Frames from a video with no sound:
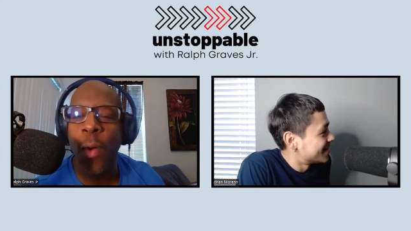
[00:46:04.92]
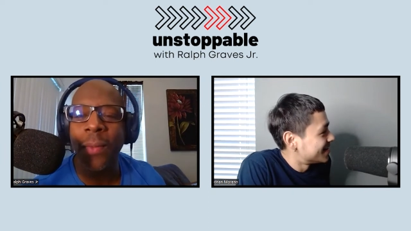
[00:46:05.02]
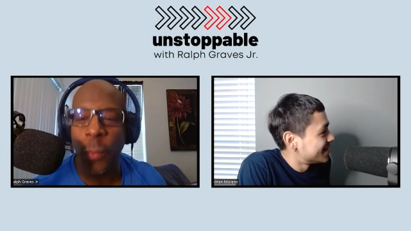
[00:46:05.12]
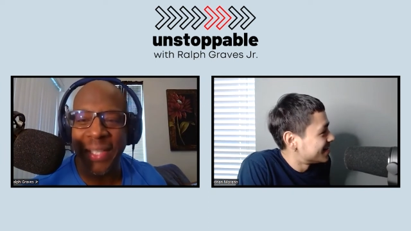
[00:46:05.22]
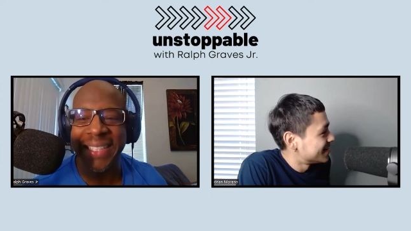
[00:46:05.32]

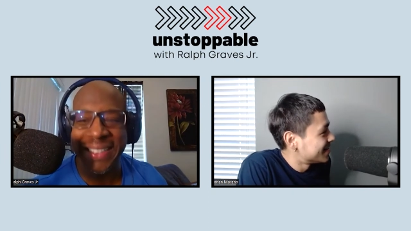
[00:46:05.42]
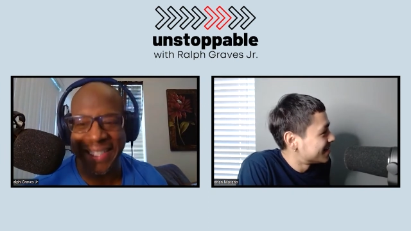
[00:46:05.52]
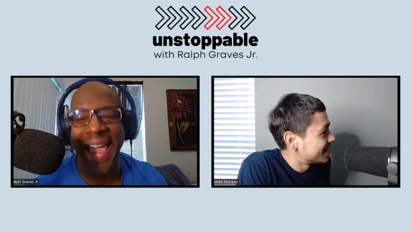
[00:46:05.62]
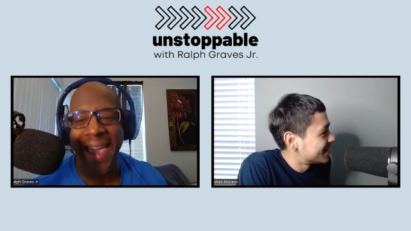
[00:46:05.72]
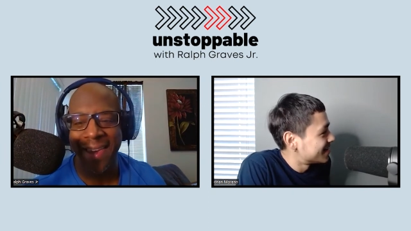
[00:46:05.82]
Speaker 1: what would it
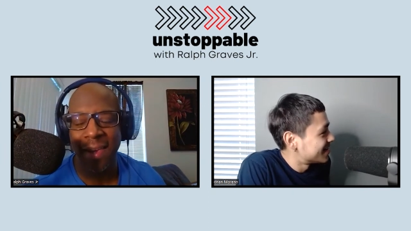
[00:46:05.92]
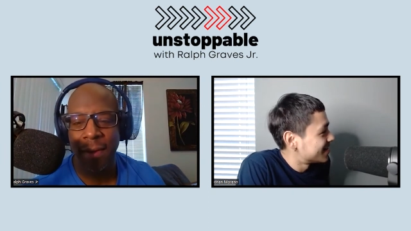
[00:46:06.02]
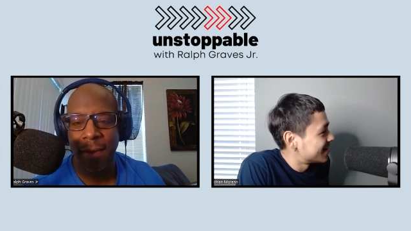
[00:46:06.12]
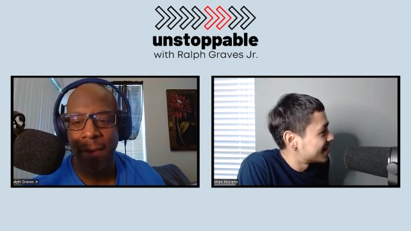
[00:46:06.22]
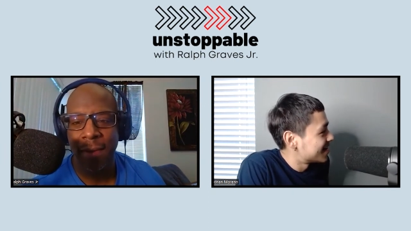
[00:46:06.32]
say?
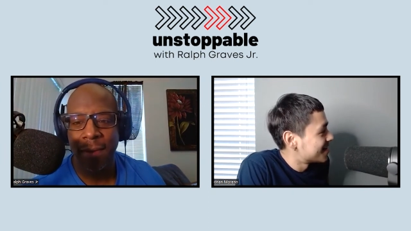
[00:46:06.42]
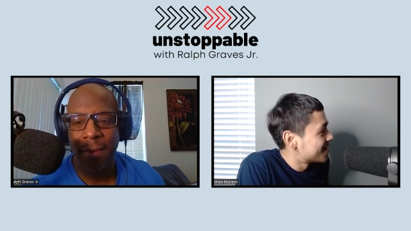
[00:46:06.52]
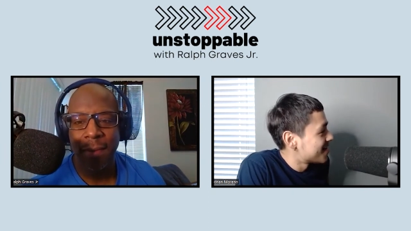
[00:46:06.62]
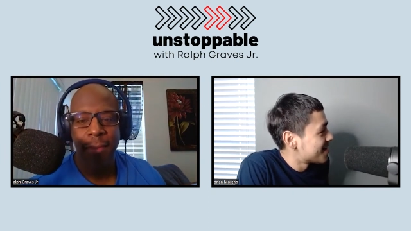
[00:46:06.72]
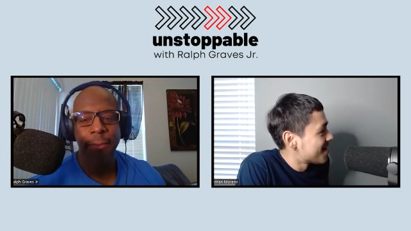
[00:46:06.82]

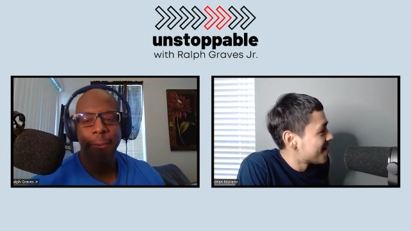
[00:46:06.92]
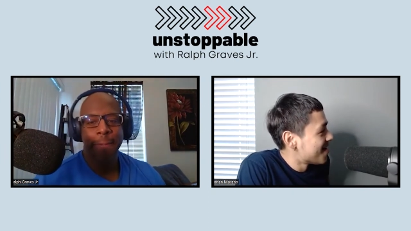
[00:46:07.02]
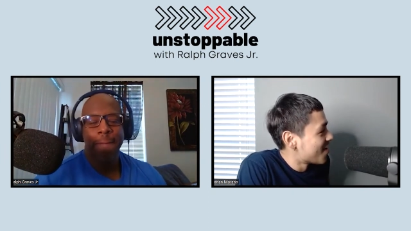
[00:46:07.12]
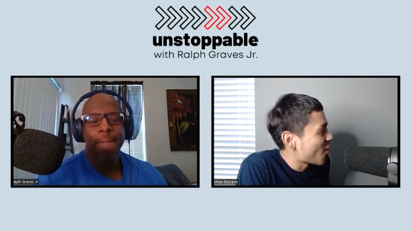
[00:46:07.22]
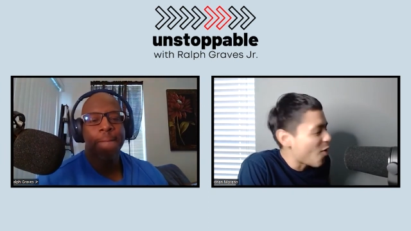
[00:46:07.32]

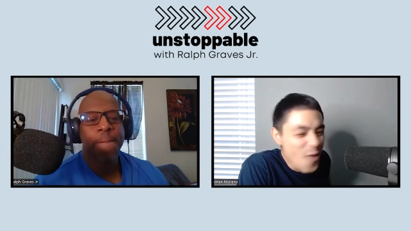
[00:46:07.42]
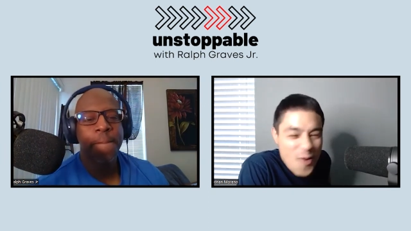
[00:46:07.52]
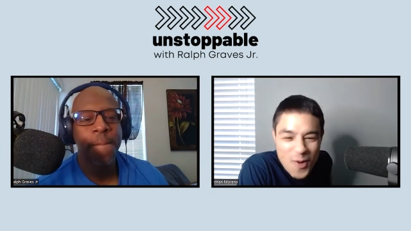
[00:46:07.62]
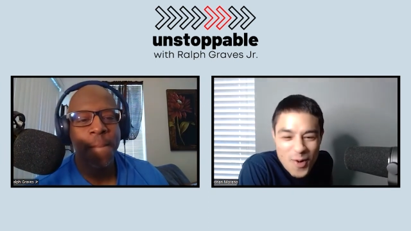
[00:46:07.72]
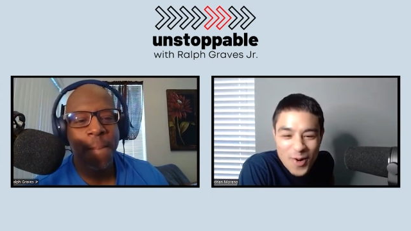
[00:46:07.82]

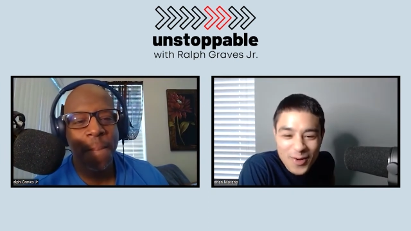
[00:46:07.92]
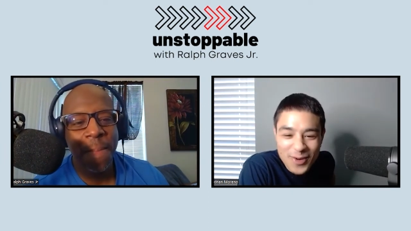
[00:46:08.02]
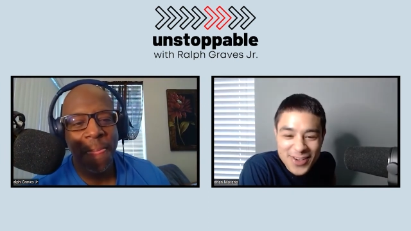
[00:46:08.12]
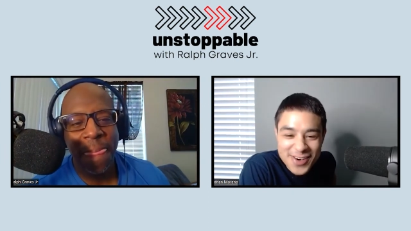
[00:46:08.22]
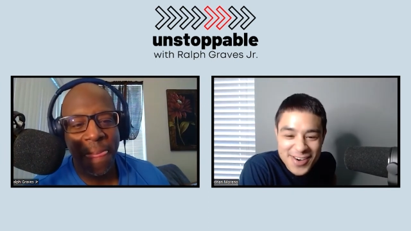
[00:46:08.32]

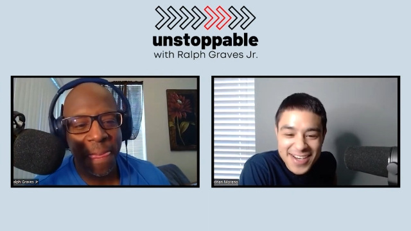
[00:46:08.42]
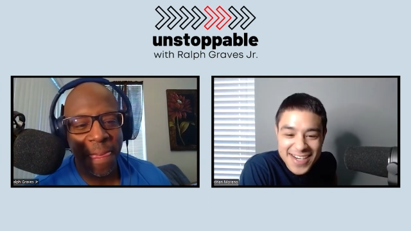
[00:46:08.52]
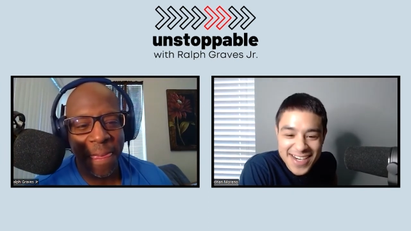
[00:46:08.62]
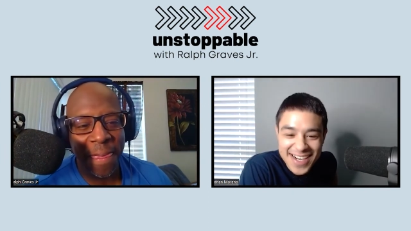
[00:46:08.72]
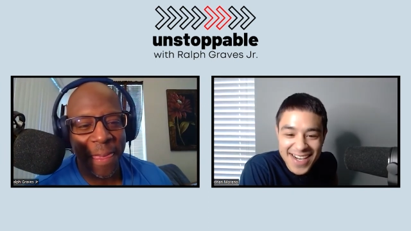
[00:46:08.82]
Speaker 2: Oh, you're
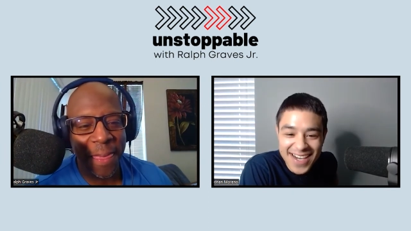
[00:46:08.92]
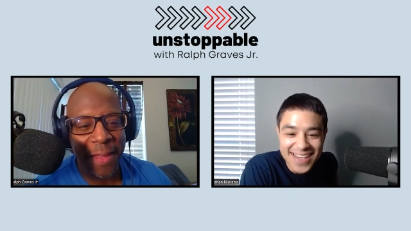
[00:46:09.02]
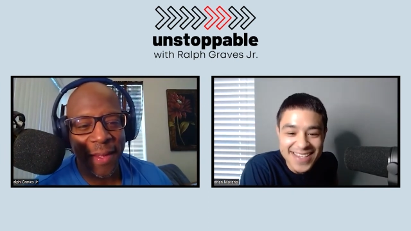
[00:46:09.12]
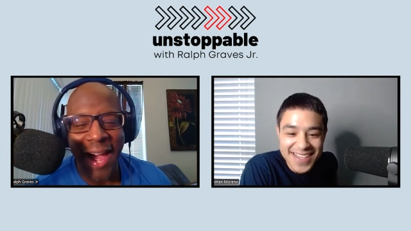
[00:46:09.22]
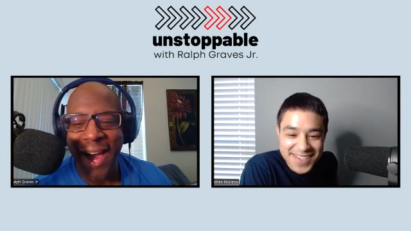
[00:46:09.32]

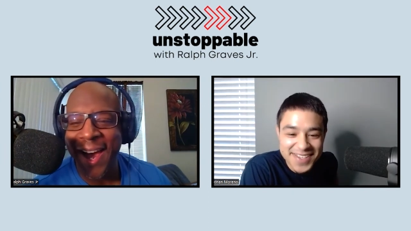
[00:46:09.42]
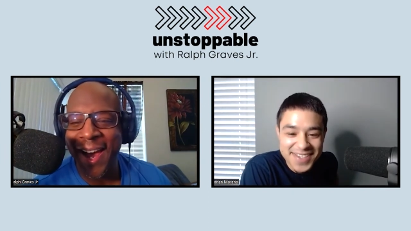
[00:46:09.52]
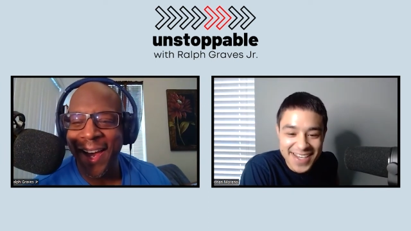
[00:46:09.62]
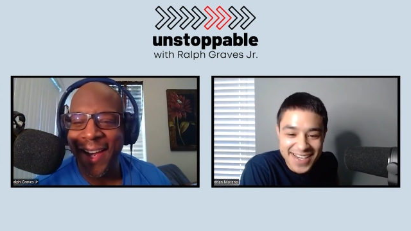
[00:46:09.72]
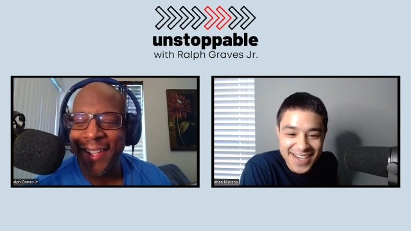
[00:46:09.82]
good. This ah, is
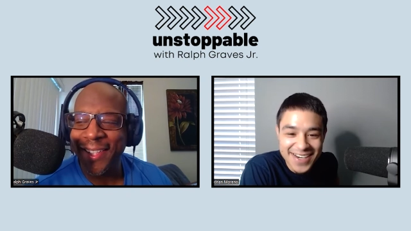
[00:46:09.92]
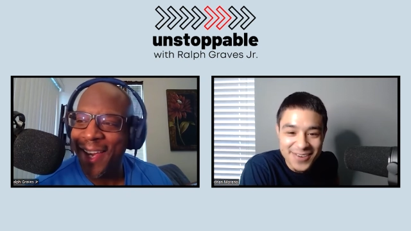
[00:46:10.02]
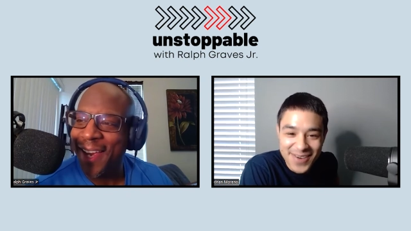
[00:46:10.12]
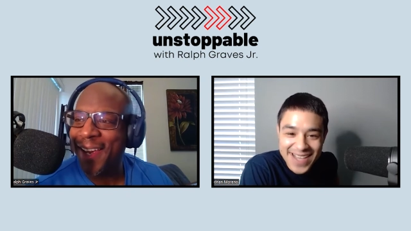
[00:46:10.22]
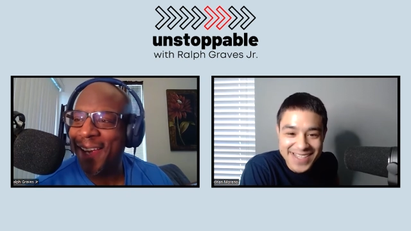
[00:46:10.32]
a ah, good
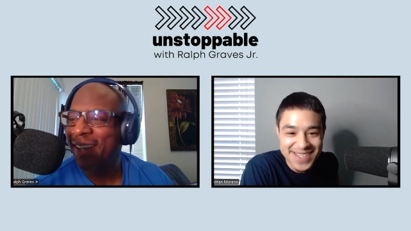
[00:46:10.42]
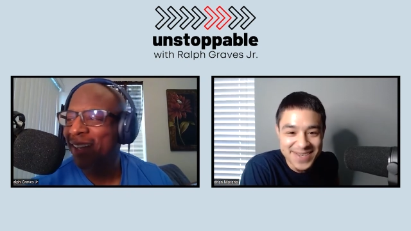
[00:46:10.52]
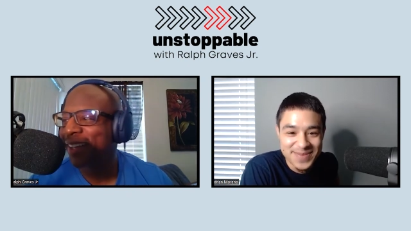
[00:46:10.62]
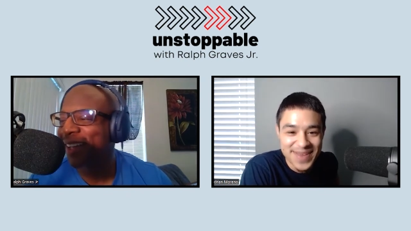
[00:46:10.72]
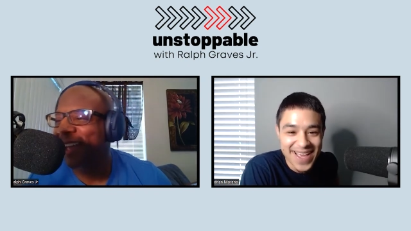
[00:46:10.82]

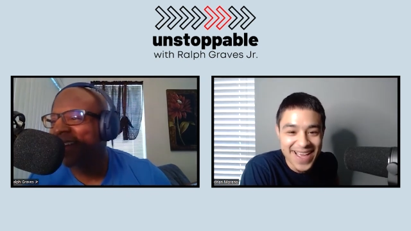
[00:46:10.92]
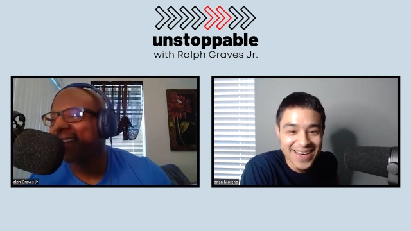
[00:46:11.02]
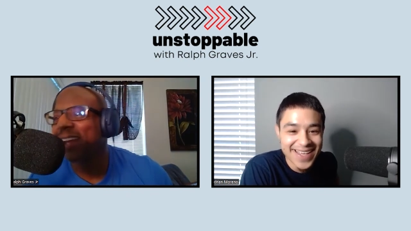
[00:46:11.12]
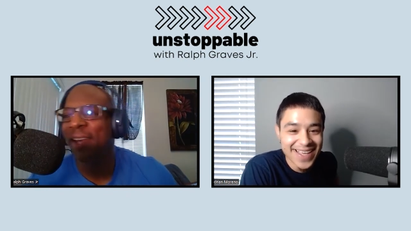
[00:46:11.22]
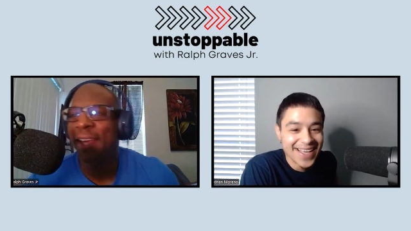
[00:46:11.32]
question, yeah,
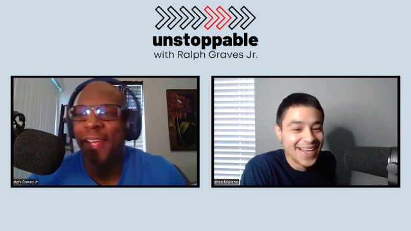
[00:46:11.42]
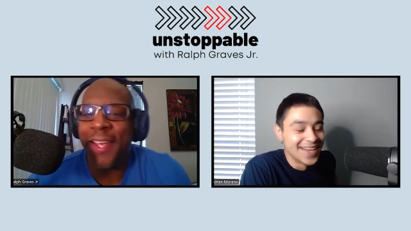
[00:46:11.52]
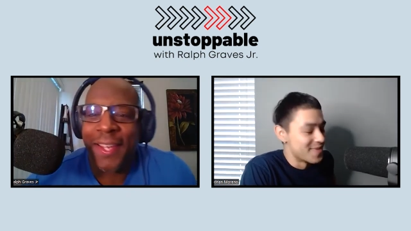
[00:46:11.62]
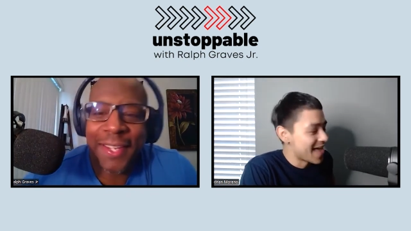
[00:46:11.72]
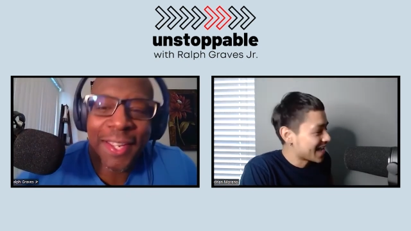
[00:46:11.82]
man. Yeah, yeah,
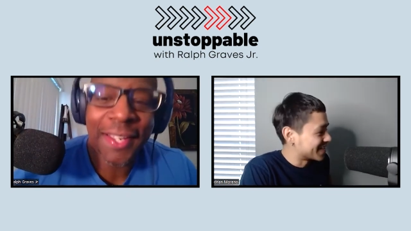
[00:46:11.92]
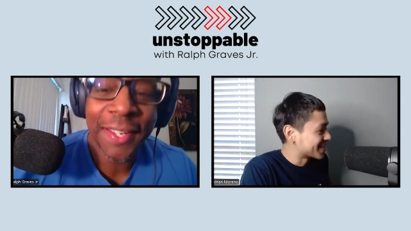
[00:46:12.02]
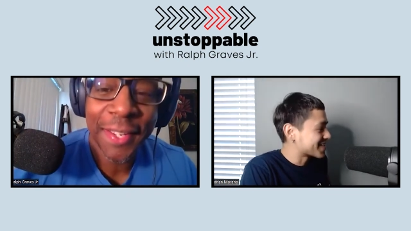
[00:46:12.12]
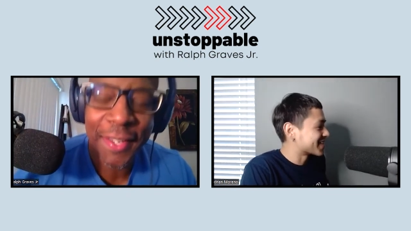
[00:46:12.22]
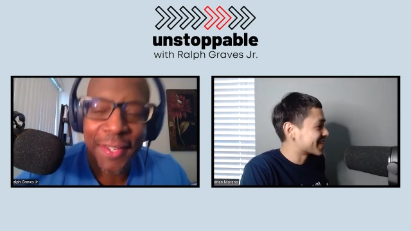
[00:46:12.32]
yeah. yeah. Man,
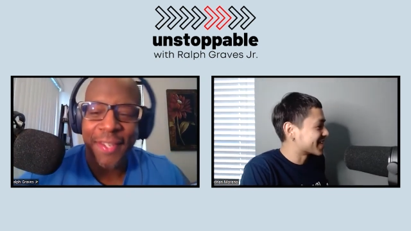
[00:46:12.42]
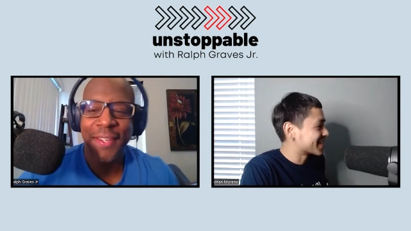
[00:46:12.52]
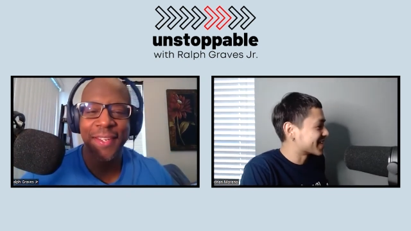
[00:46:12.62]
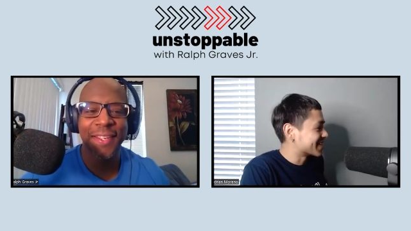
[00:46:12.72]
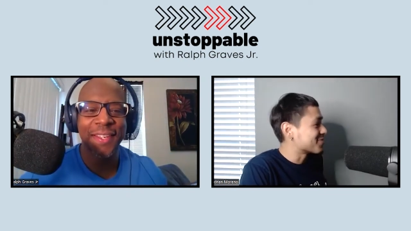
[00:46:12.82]
this is
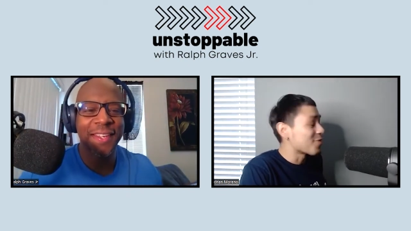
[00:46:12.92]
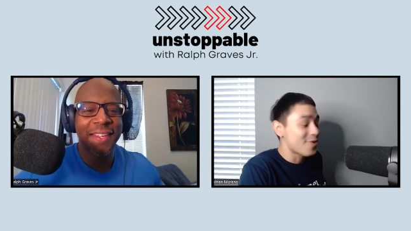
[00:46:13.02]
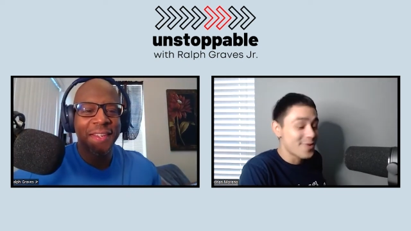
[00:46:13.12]
a this one